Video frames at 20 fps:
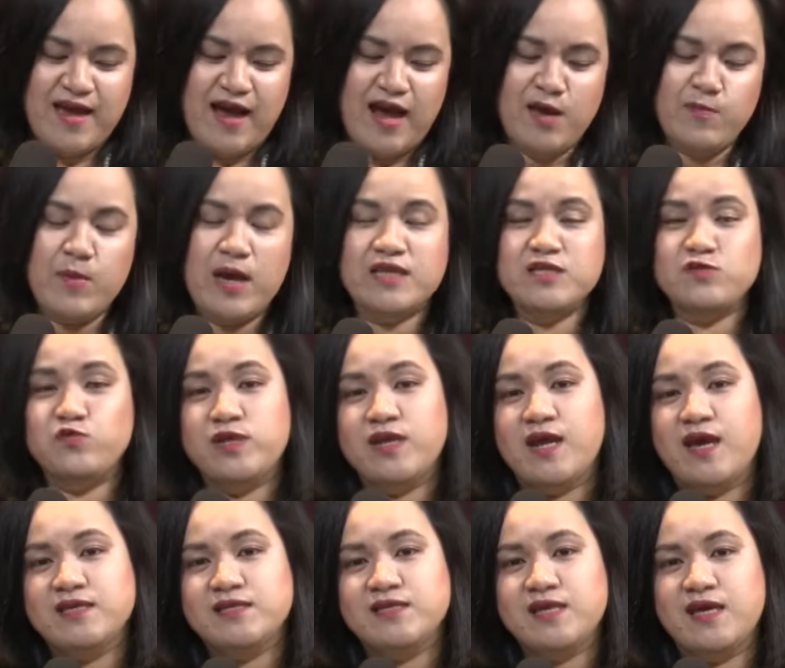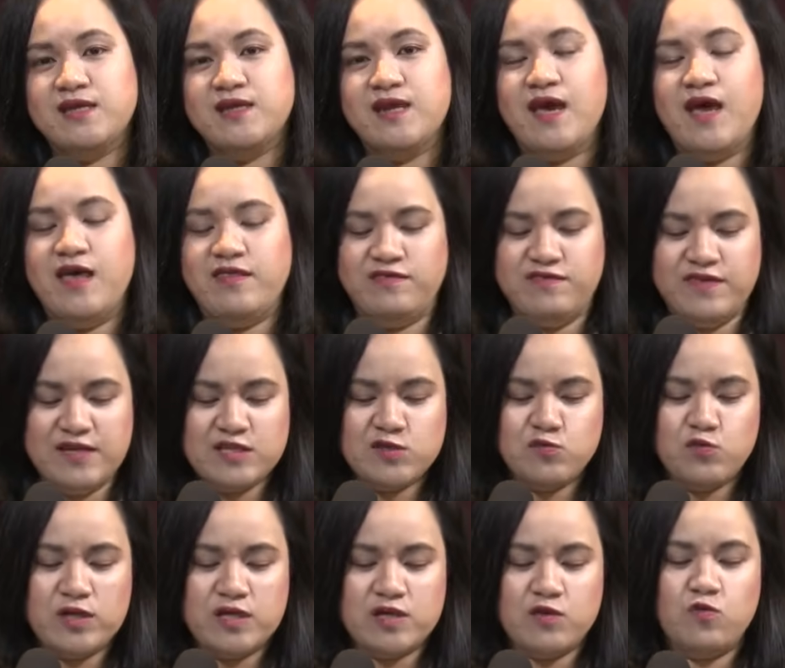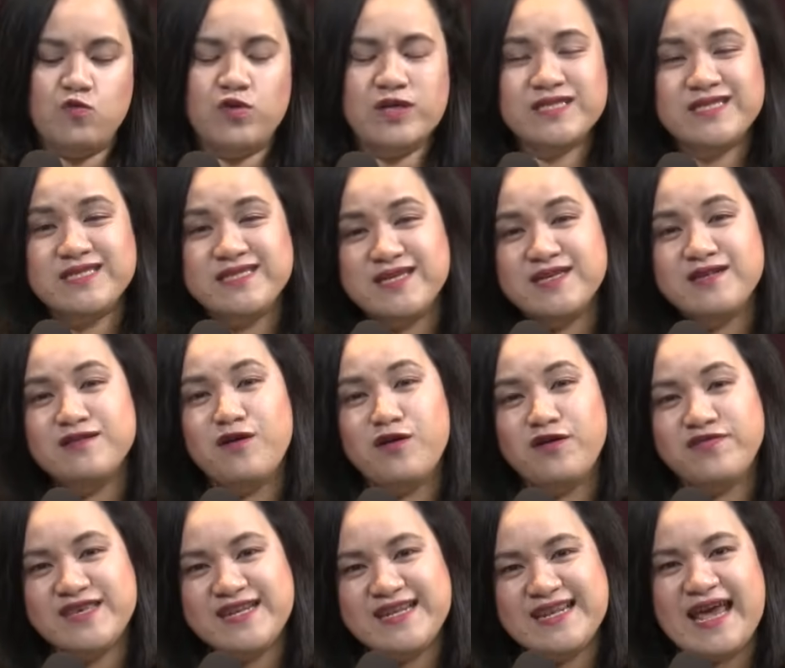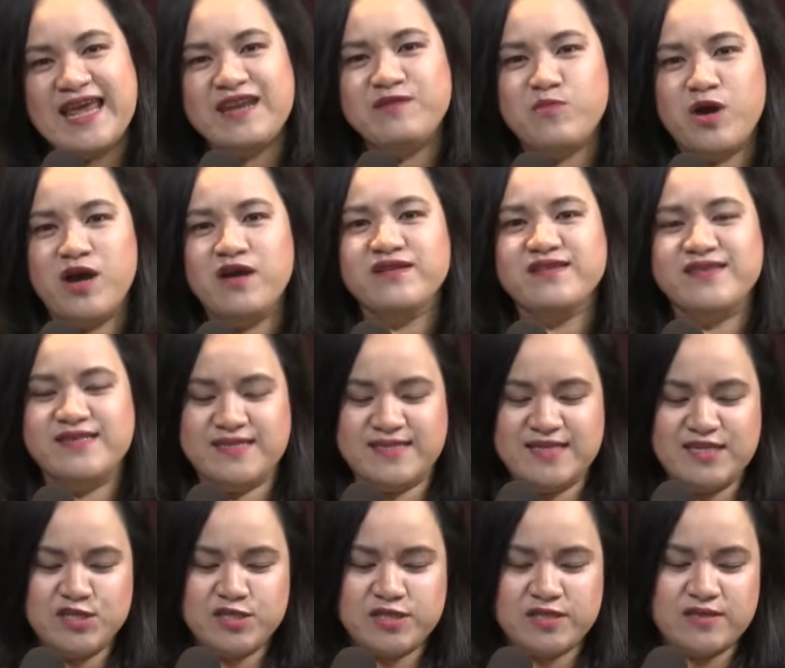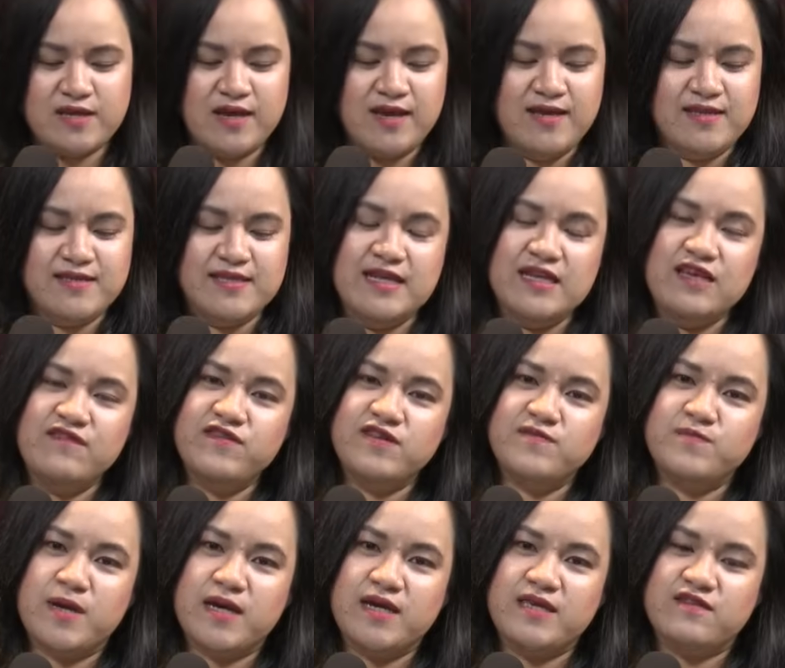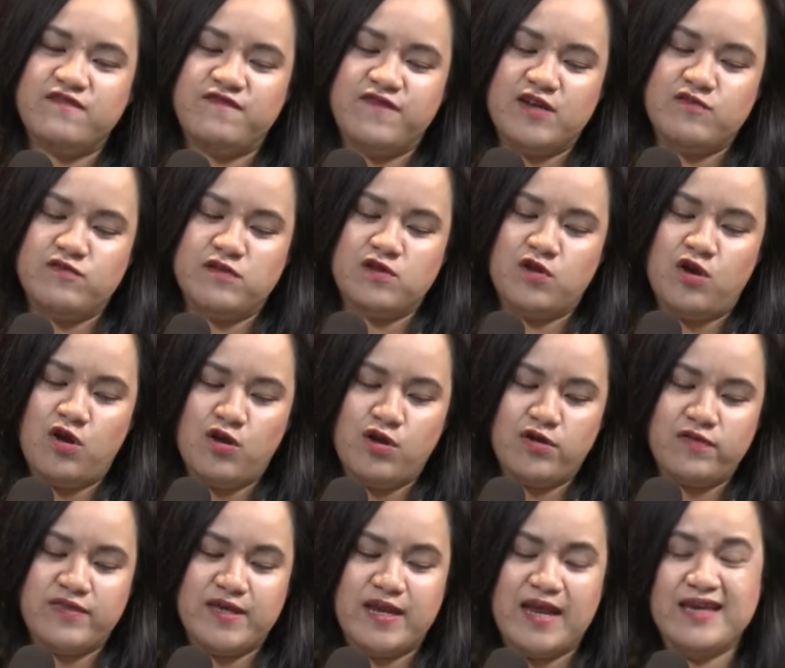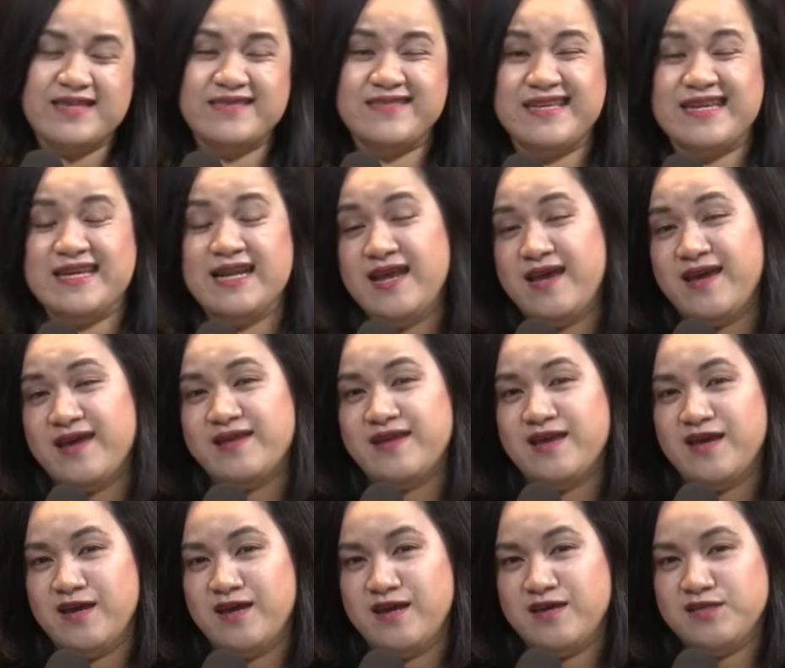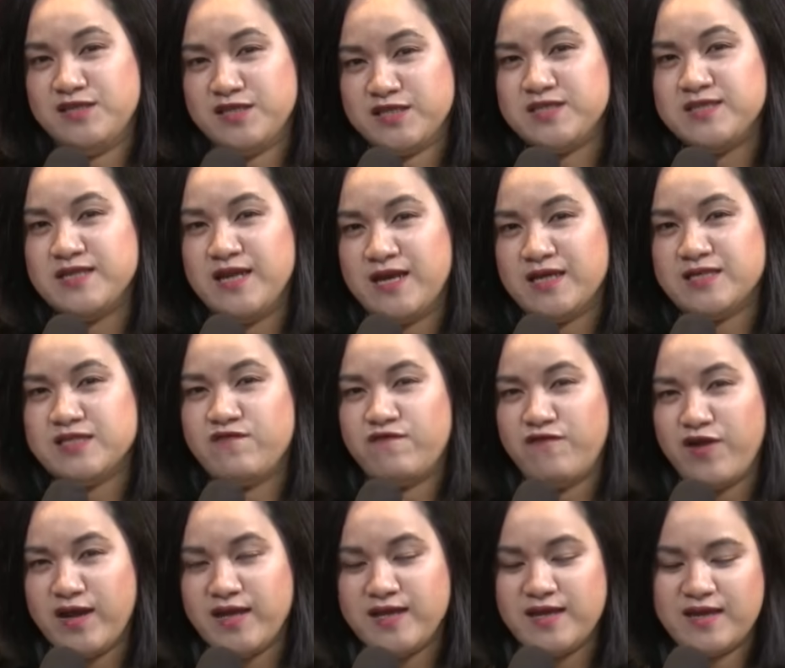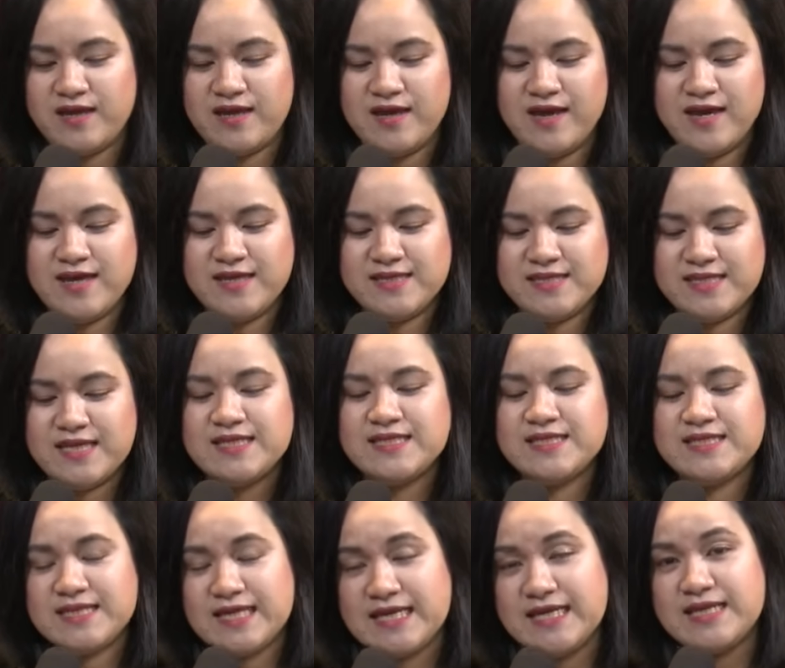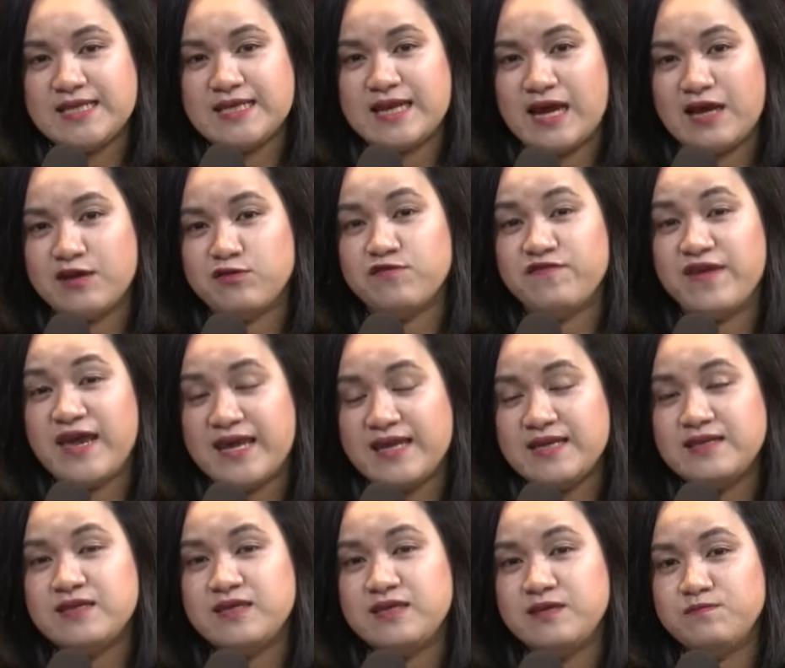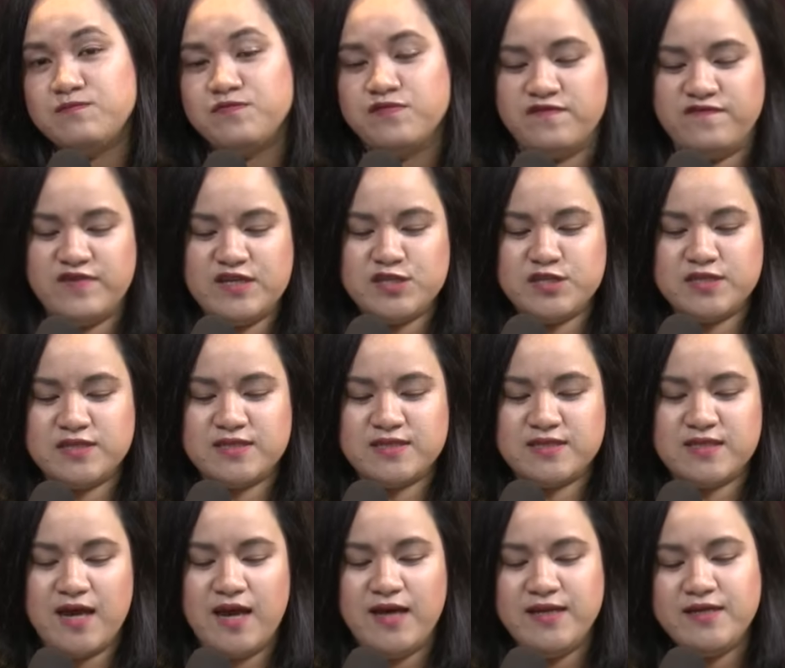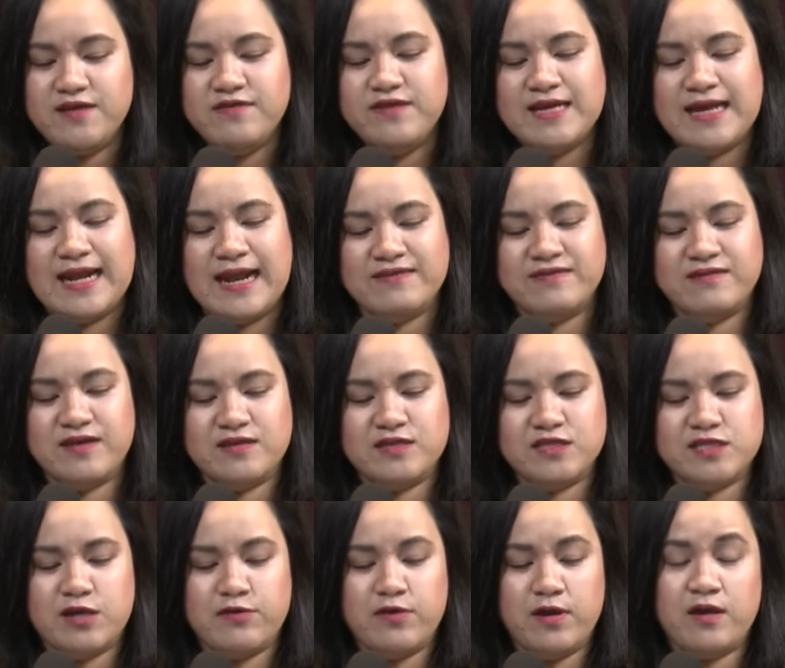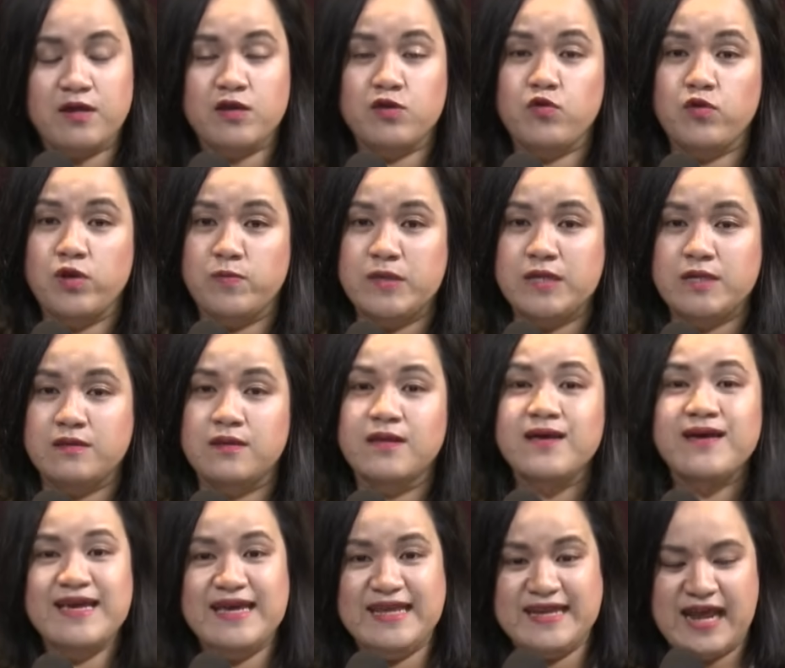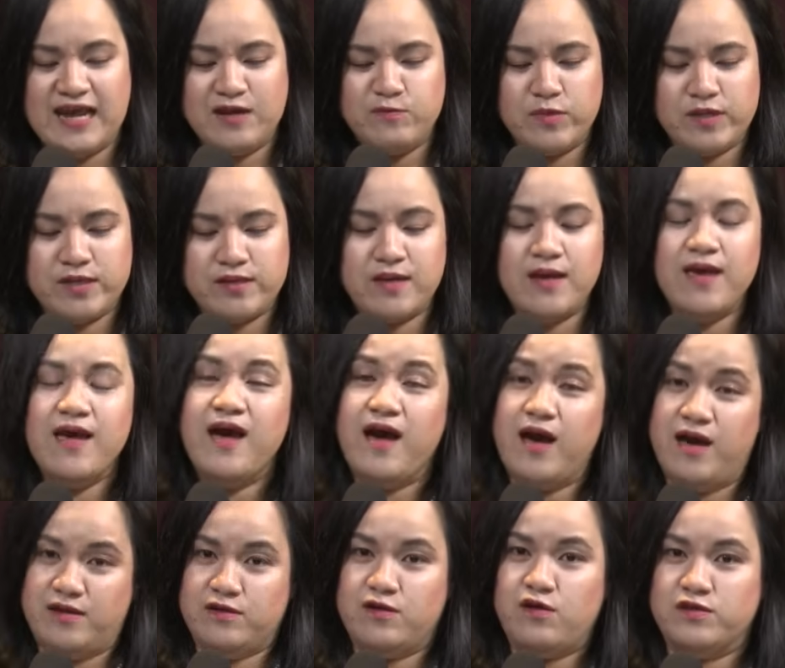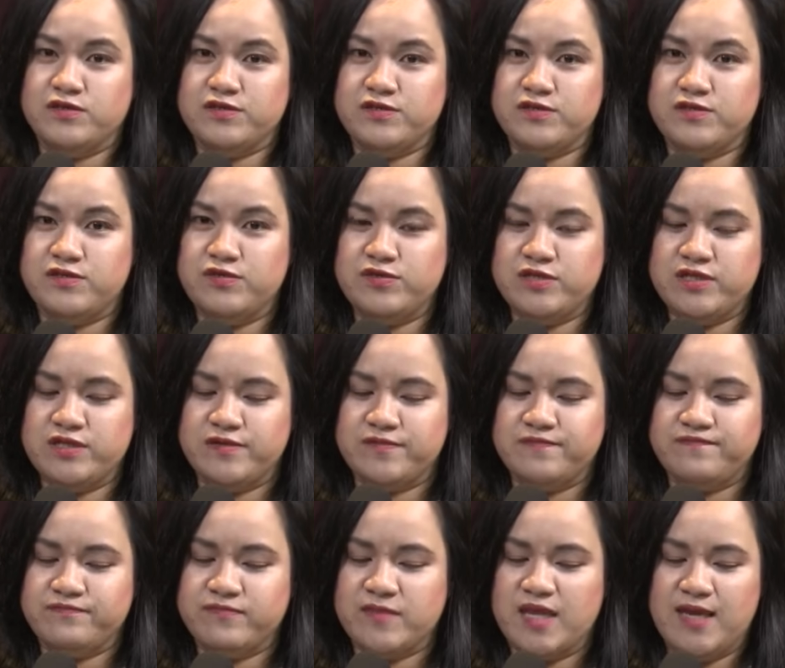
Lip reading: I'm Hasbin Hassan, and this week we're still on the landmark decision delivered by the federal court that has declared just last Friday 16 out of 18 provisions under the Kelantan Syariah criminal enactment unconstitutional.